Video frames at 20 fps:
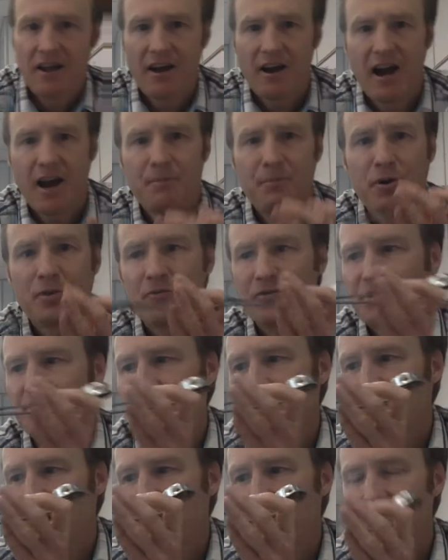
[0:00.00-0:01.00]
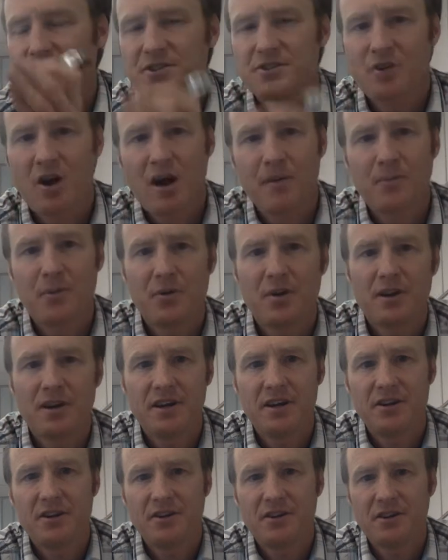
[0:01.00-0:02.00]
I put this rubber stopper in
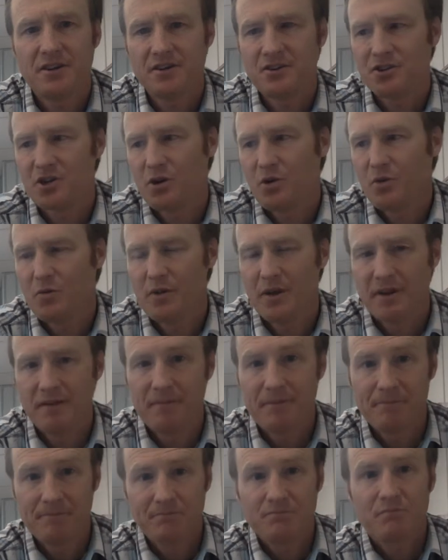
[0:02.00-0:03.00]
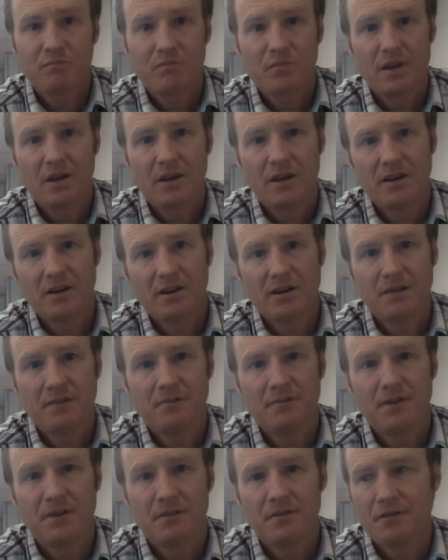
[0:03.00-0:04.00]
here to show that
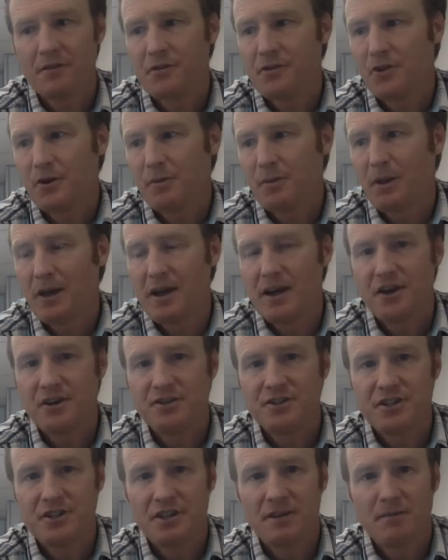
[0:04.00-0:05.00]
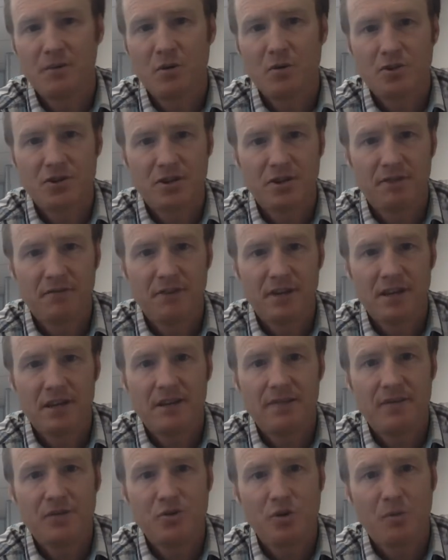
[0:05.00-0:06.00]
the thermal energy, the motion of the
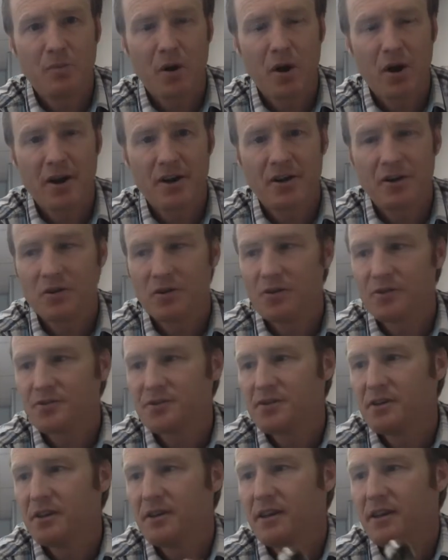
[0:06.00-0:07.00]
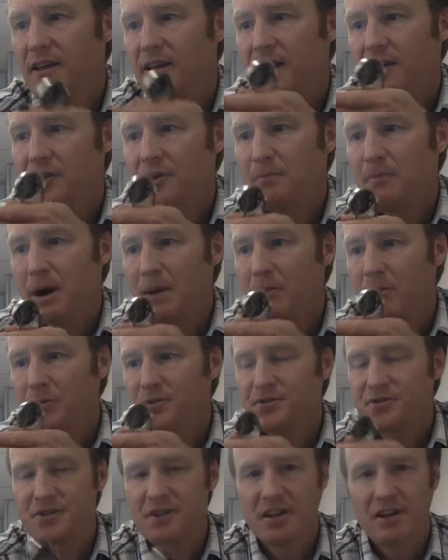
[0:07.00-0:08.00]
individual particles, and the
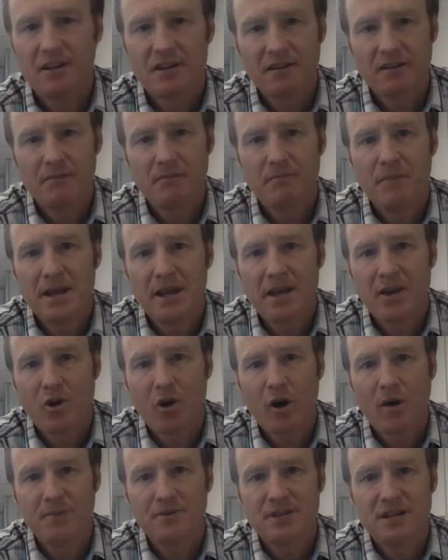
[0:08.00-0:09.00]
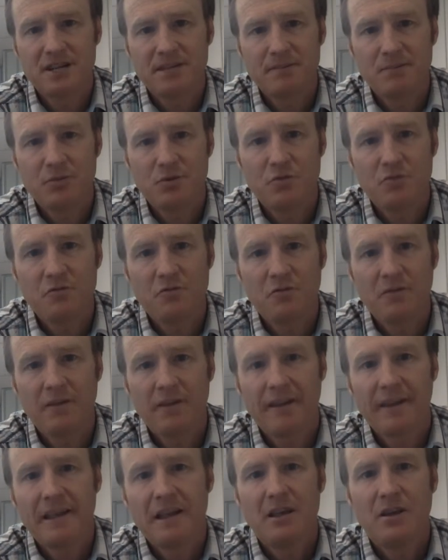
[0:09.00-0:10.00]
bubbles can make an object move.
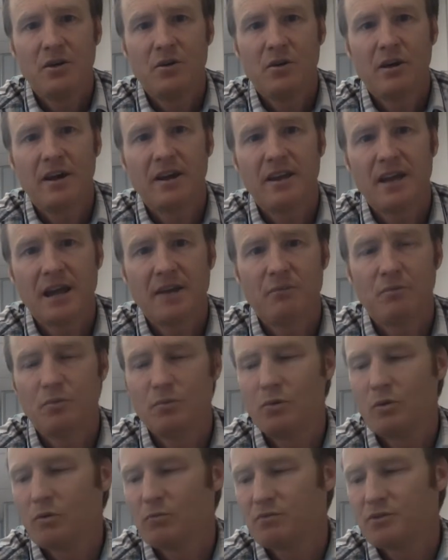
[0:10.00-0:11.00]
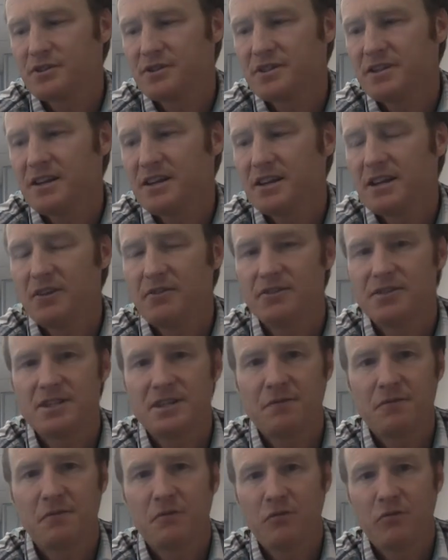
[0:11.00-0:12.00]
Again, what we're seeing here is
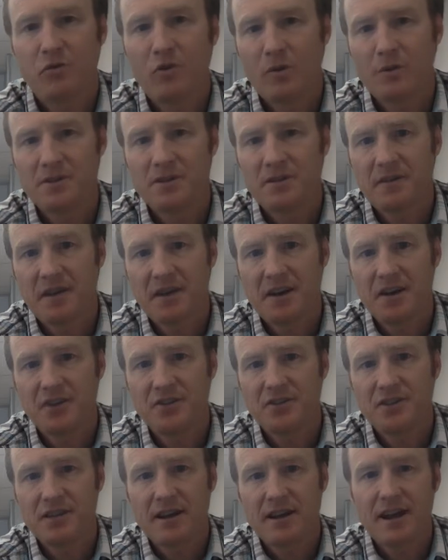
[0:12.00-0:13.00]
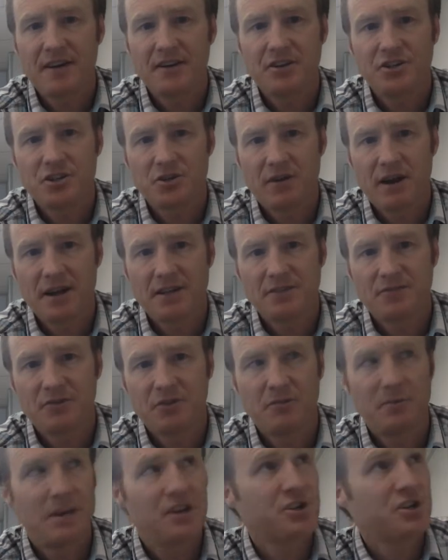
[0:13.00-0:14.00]
different forms of energy and a
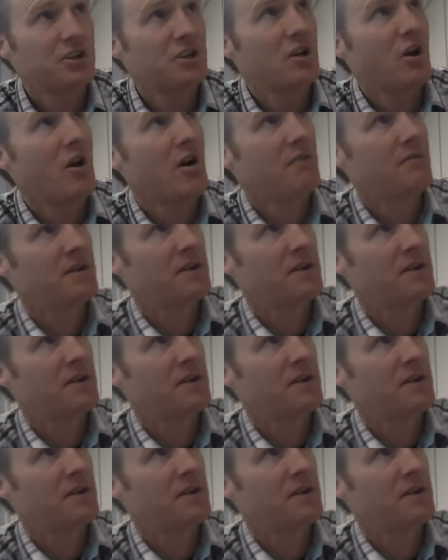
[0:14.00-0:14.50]
transformation of